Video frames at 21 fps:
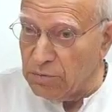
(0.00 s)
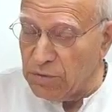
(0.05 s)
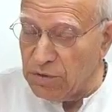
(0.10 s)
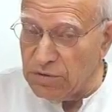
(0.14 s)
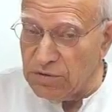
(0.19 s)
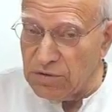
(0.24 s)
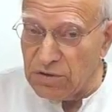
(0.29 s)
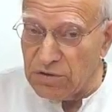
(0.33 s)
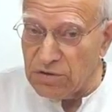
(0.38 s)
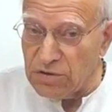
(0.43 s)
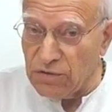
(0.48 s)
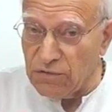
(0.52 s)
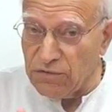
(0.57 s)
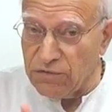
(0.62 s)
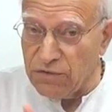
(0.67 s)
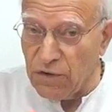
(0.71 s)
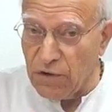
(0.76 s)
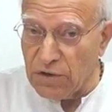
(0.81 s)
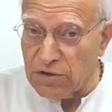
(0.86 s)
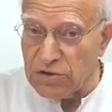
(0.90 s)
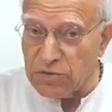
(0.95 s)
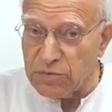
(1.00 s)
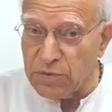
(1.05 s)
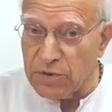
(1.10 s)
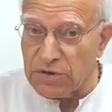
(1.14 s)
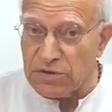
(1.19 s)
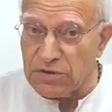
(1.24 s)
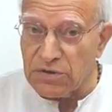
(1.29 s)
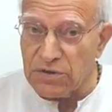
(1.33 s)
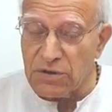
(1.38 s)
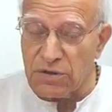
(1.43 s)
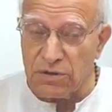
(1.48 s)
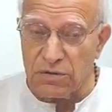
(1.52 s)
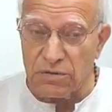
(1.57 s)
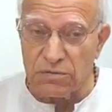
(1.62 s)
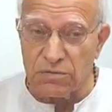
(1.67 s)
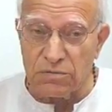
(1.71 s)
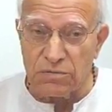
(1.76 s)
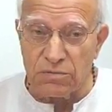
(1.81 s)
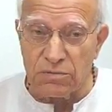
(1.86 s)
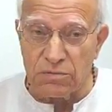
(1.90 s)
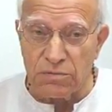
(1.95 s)
Means he's a false person.
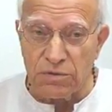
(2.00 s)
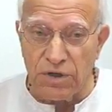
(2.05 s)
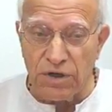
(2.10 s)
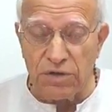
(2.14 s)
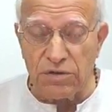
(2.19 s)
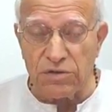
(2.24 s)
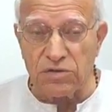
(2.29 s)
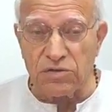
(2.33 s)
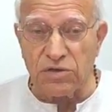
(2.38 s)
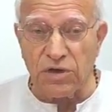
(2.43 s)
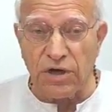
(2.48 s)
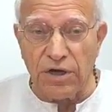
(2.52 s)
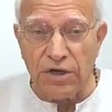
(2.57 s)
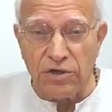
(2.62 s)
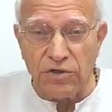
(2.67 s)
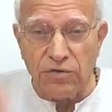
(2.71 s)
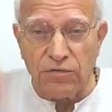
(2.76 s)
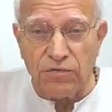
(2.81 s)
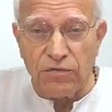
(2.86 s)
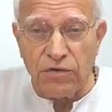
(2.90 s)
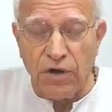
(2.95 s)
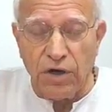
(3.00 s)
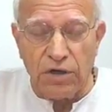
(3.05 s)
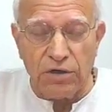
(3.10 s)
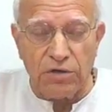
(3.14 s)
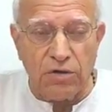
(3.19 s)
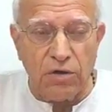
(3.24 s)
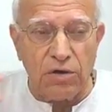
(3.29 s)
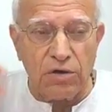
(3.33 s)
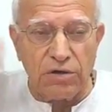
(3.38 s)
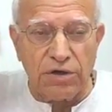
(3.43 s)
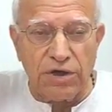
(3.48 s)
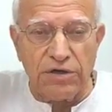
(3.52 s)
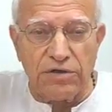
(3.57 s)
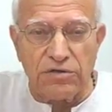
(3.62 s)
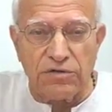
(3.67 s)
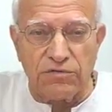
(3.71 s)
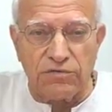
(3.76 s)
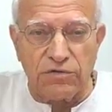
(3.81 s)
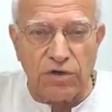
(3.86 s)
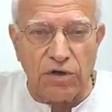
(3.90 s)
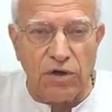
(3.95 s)
Inside you've got all
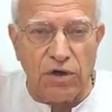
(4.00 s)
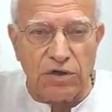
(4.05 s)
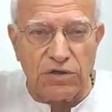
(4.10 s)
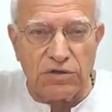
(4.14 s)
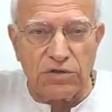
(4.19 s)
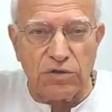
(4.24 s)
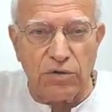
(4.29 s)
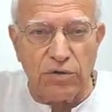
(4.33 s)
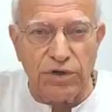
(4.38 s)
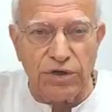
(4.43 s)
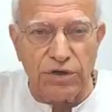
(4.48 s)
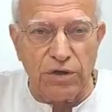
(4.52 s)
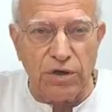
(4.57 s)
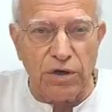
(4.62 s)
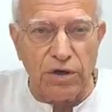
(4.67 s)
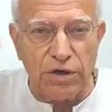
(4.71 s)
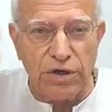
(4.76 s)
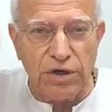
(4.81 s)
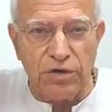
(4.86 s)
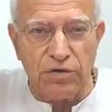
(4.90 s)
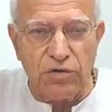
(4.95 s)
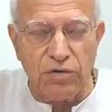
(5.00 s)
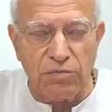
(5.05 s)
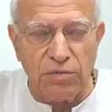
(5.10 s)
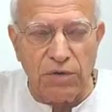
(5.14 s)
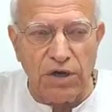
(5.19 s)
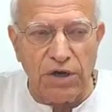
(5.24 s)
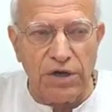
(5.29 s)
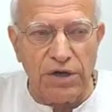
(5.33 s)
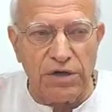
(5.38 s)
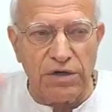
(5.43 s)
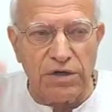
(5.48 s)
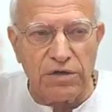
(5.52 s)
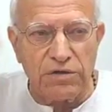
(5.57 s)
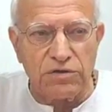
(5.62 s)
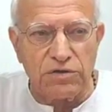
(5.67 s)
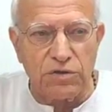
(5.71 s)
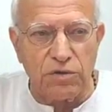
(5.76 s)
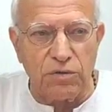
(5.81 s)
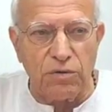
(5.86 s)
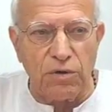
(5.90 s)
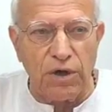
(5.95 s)
kinds of thoughts going on in your mind and
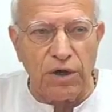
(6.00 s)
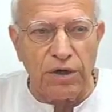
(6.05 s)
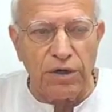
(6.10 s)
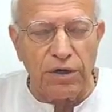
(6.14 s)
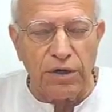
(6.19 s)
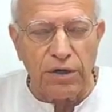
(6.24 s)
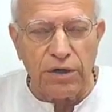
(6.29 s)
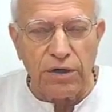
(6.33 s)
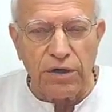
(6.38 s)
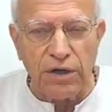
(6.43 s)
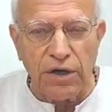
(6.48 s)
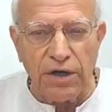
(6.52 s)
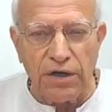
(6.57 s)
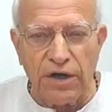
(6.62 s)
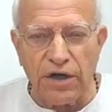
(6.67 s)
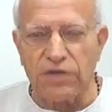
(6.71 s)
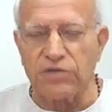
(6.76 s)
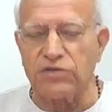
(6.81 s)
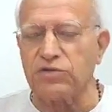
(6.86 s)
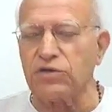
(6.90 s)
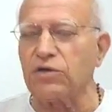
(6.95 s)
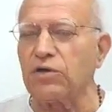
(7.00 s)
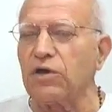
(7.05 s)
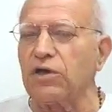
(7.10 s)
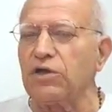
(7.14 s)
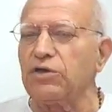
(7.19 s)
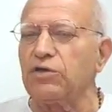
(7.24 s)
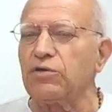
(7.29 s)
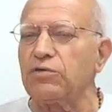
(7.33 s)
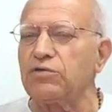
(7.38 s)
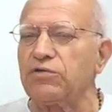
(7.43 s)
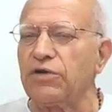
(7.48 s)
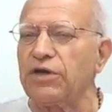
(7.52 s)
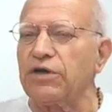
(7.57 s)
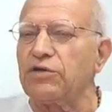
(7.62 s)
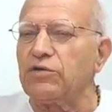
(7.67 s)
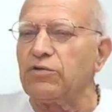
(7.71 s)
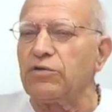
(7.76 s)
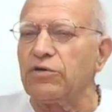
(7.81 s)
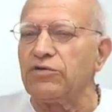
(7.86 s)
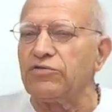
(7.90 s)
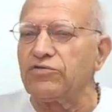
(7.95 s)
so on, and externally you're
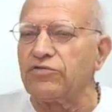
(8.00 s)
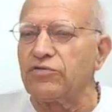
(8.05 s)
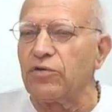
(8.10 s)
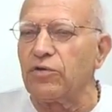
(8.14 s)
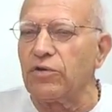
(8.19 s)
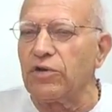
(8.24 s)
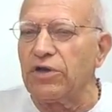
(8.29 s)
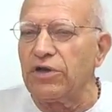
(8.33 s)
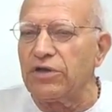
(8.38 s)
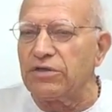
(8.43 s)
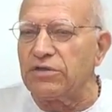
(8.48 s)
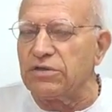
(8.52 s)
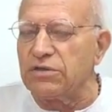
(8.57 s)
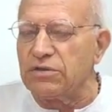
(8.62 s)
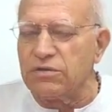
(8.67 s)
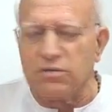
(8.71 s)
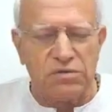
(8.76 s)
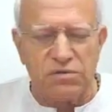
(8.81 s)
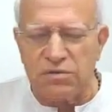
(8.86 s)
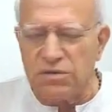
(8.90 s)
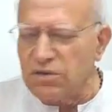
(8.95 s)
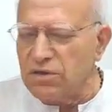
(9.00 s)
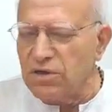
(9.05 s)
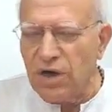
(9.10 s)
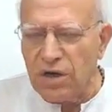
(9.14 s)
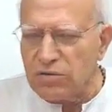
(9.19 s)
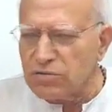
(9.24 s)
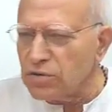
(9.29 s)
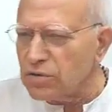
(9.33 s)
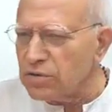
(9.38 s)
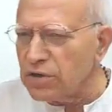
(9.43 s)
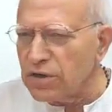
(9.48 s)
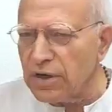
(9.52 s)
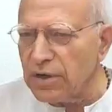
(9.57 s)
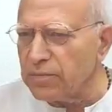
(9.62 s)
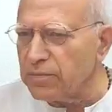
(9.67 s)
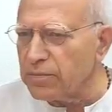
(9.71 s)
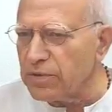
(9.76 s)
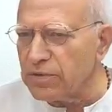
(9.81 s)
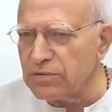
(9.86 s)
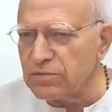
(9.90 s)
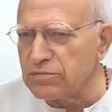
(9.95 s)
trying to control it. Not going to
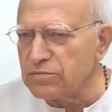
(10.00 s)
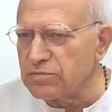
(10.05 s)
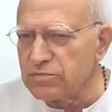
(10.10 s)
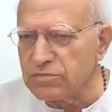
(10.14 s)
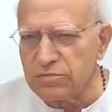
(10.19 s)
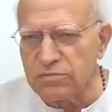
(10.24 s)
happen.